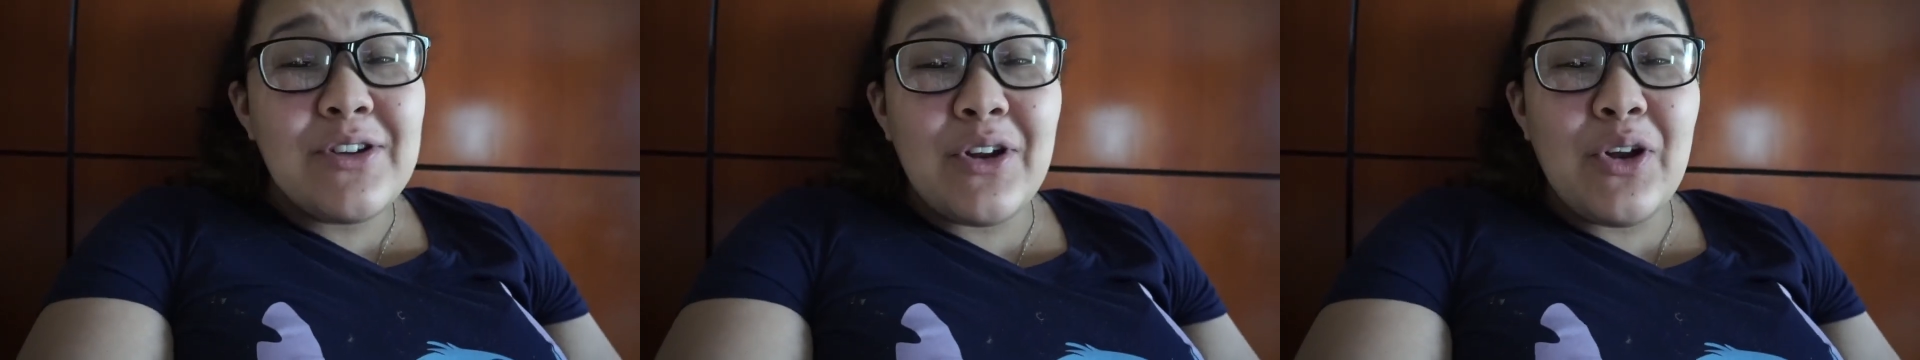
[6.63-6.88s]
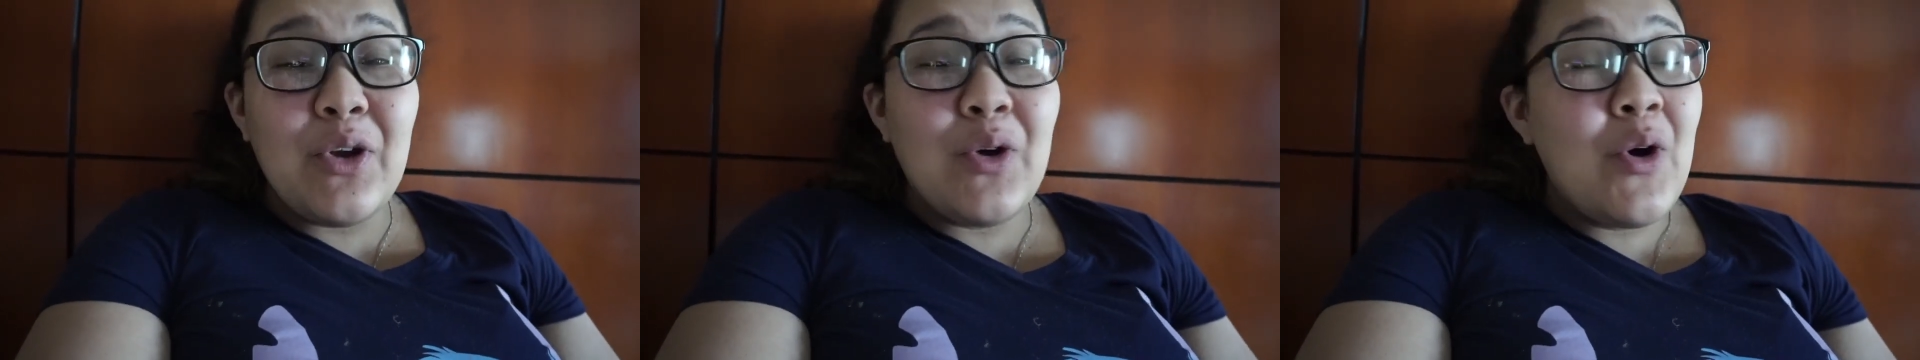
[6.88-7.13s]
to
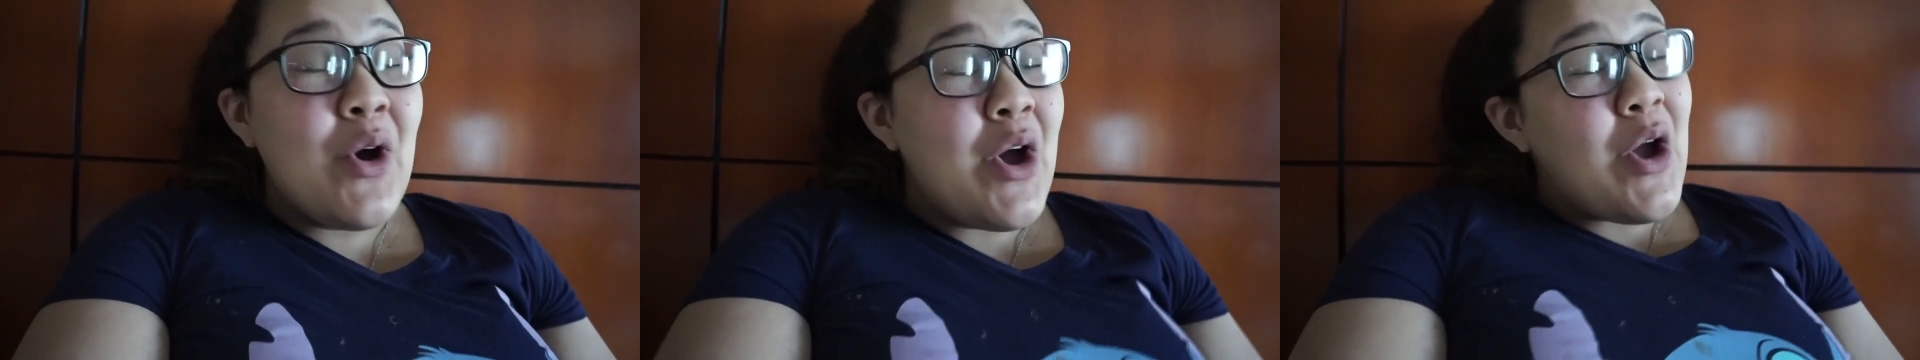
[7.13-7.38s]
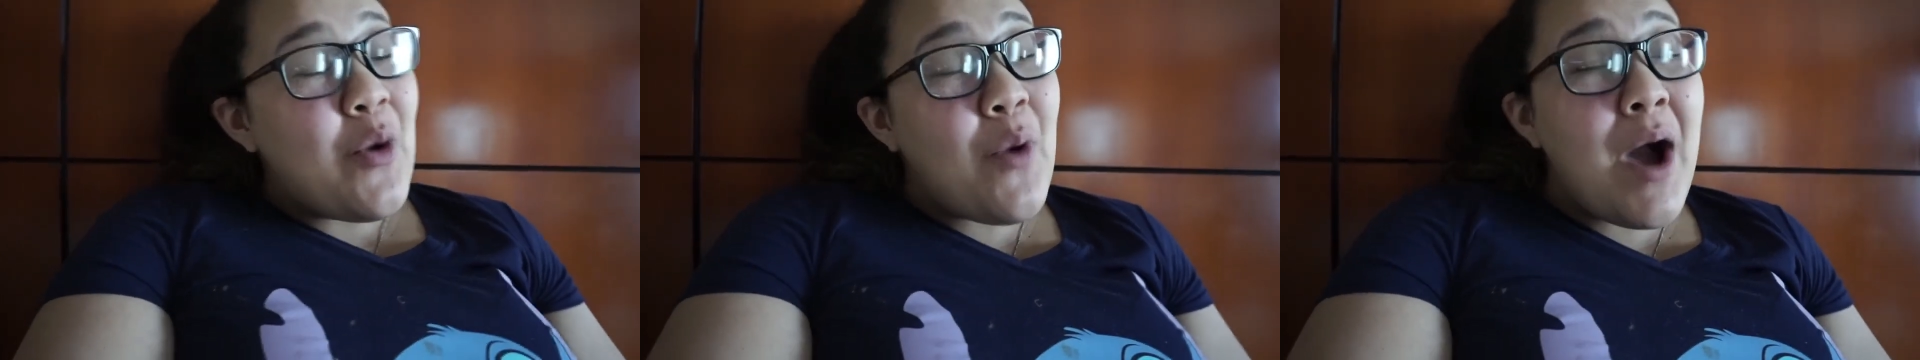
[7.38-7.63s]
do
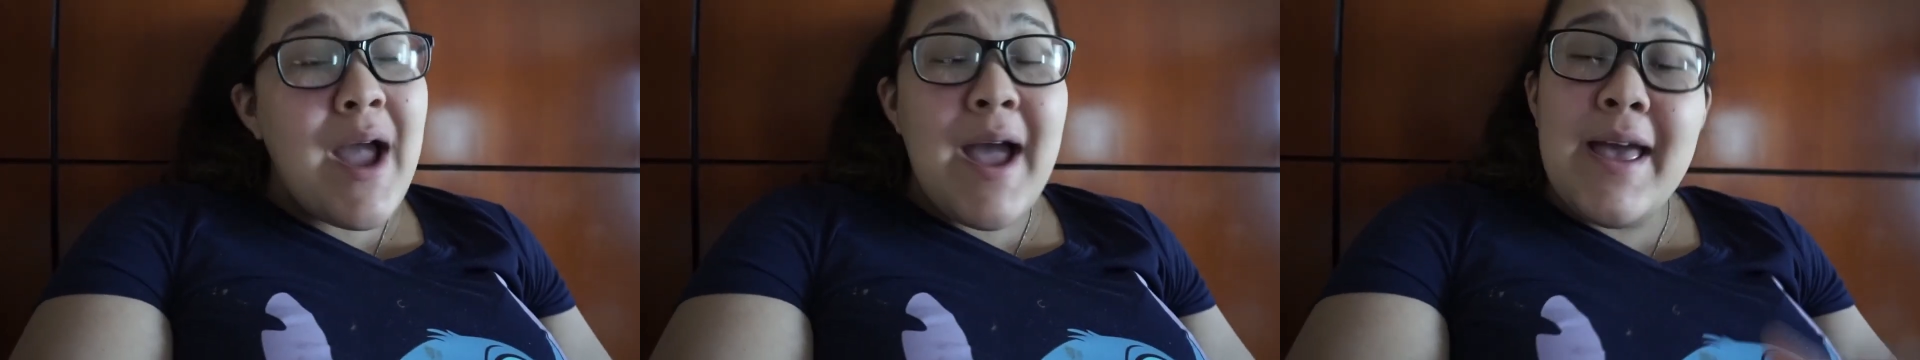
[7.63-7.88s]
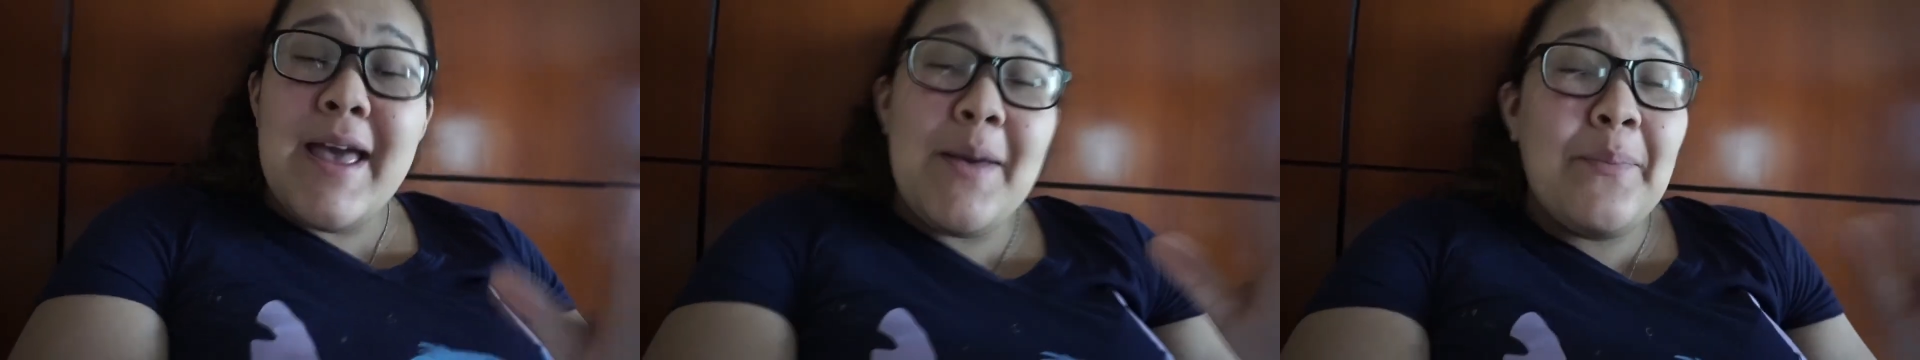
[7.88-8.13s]
why
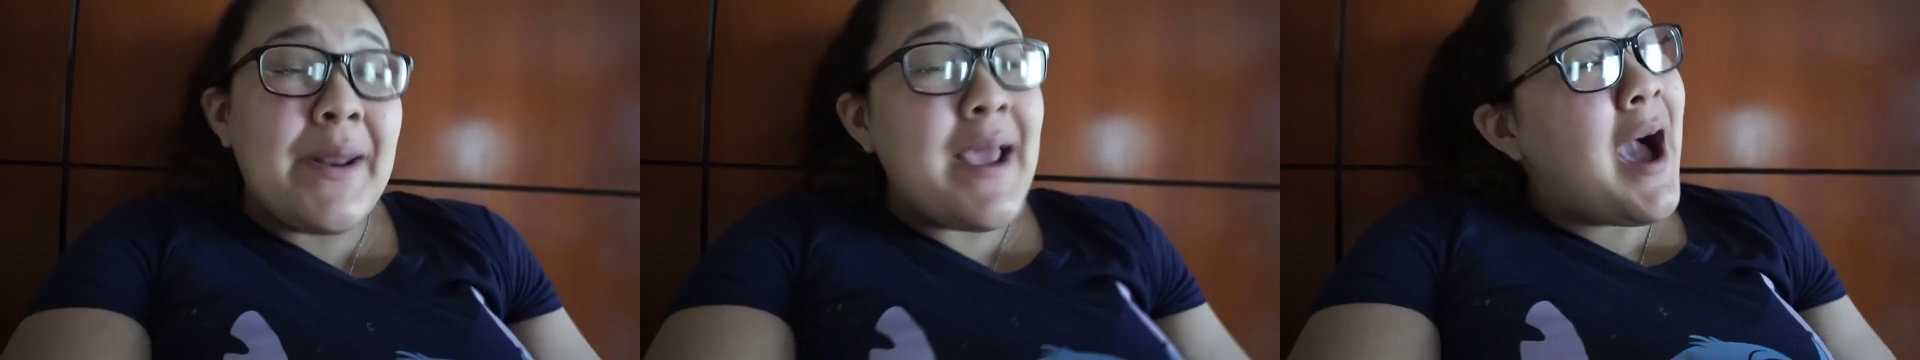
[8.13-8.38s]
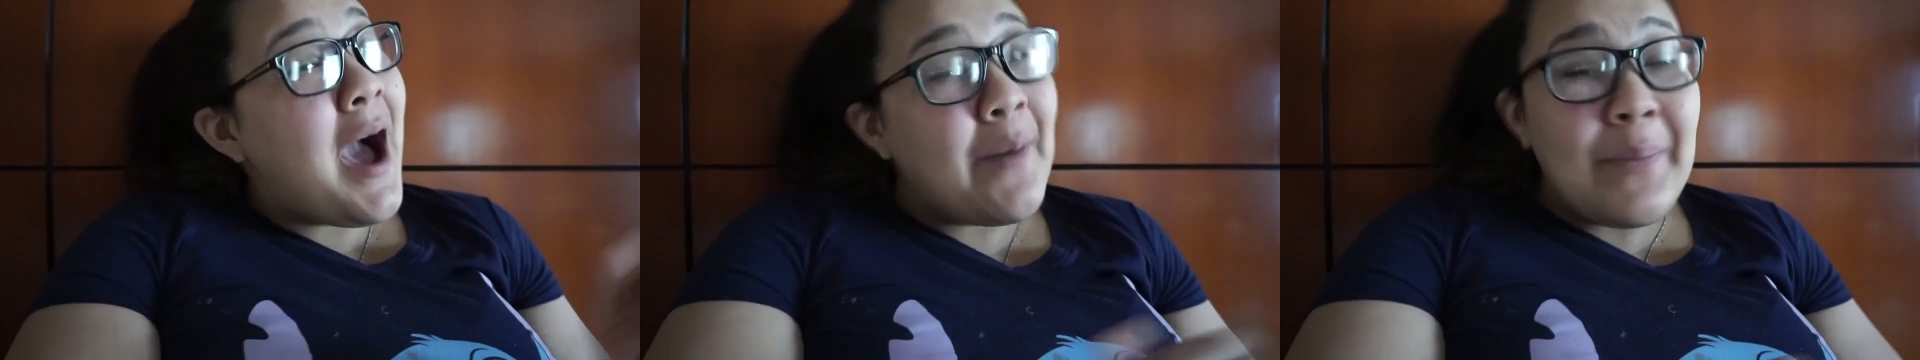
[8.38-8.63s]
I hippity
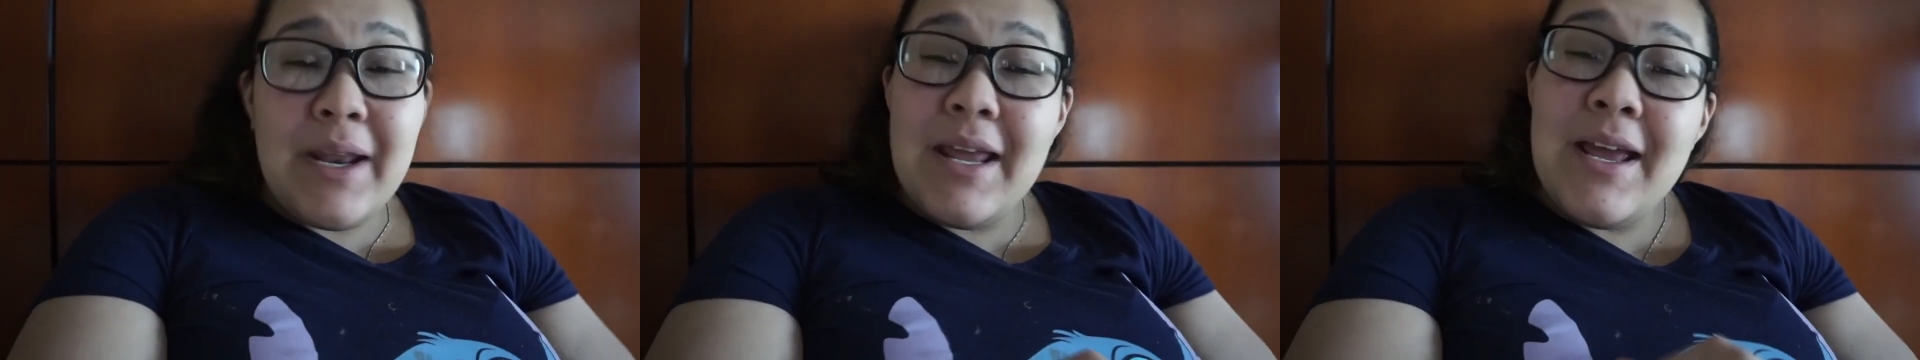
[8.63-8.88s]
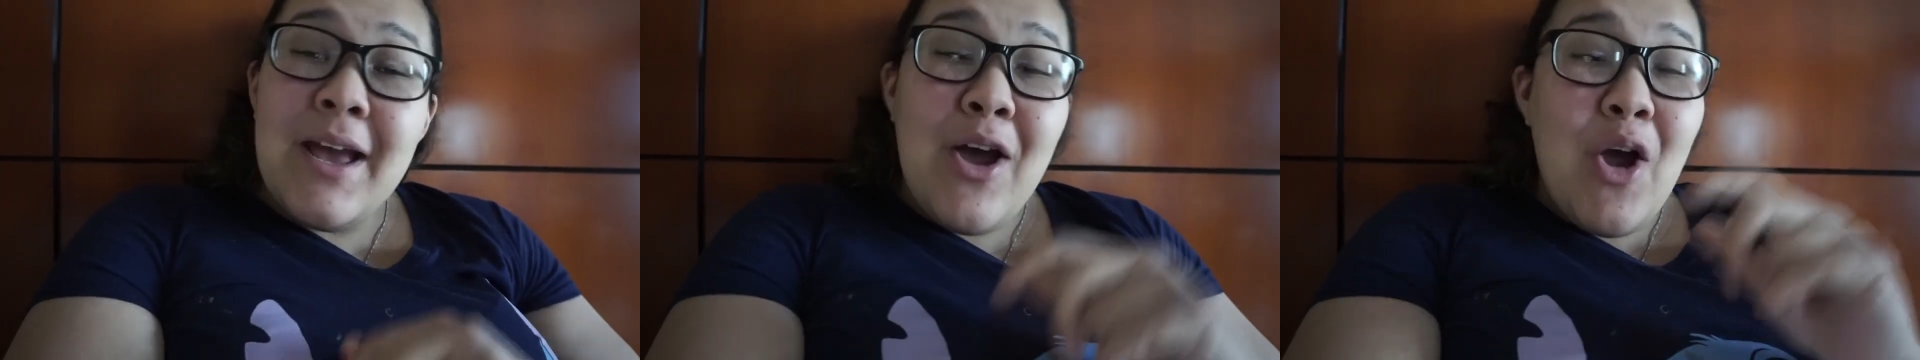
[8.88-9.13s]

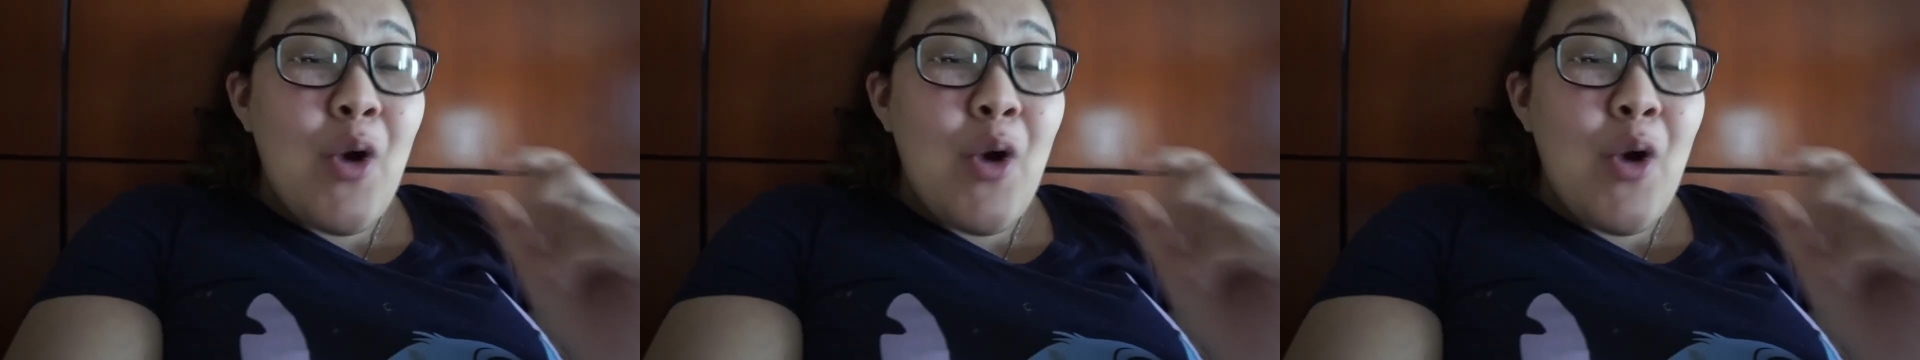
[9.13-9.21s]
hoppity